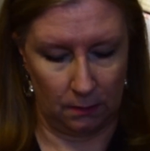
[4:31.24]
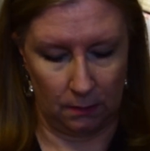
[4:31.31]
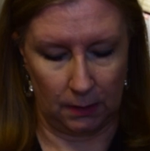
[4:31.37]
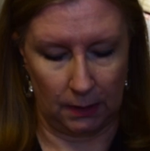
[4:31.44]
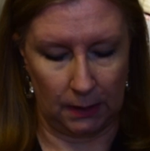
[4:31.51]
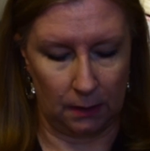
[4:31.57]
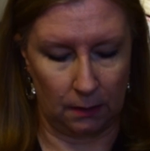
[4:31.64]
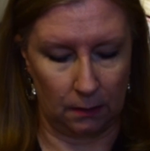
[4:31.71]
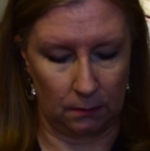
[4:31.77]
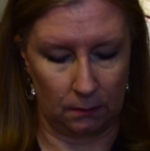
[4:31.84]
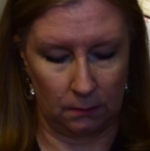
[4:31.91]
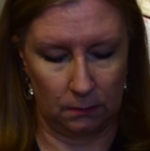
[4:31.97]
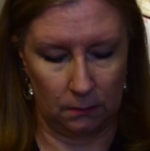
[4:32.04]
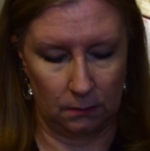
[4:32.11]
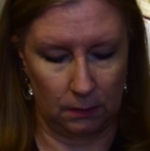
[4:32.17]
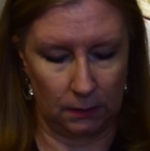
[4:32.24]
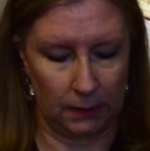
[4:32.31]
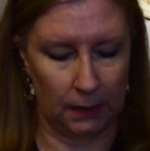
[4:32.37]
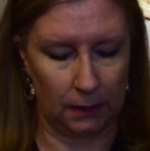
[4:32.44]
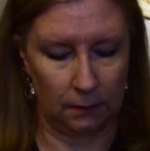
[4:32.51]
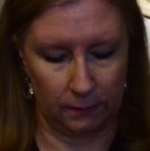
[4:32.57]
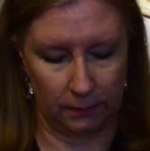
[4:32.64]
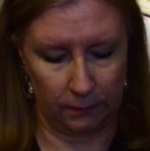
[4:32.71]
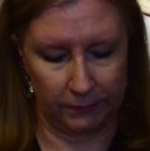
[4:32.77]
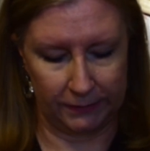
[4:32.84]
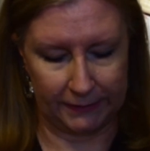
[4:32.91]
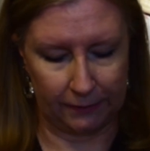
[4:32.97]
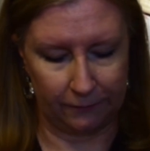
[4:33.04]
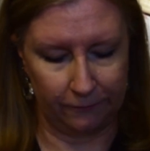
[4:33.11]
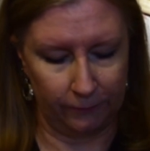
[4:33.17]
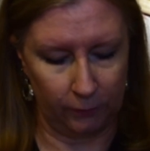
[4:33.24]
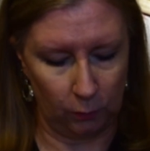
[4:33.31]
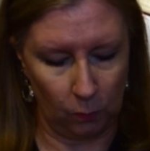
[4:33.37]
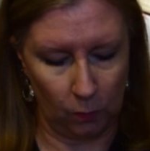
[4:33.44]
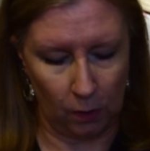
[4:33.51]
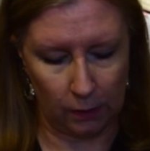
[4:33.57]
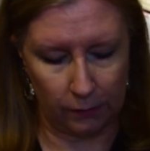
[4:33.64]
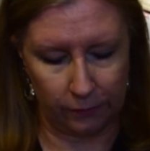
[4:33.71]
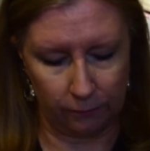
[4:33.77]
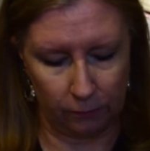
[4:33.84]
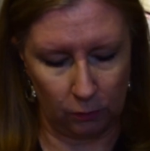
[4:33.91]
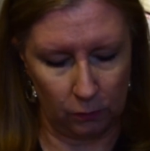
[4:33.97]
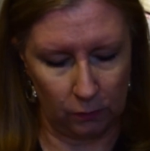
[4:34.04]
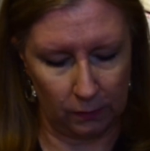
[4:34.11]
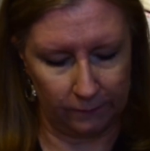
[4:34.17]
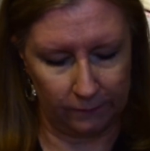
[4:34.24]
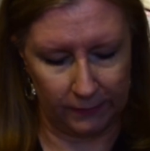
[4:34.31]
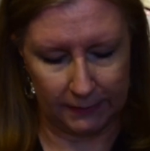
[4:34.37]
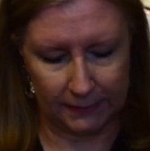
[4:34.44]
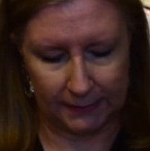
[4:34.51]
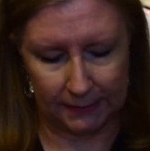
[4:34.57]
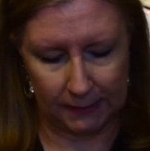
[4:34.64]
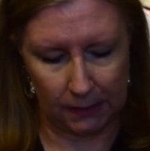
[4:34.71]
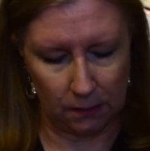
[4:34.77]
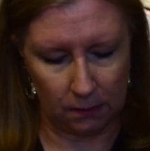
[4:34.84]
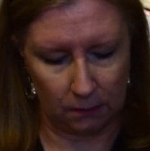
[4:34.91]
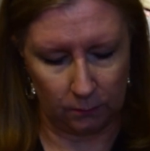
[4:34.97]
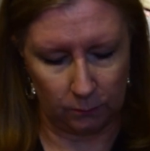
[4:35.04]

And again, there is a full walkthrough of this deck.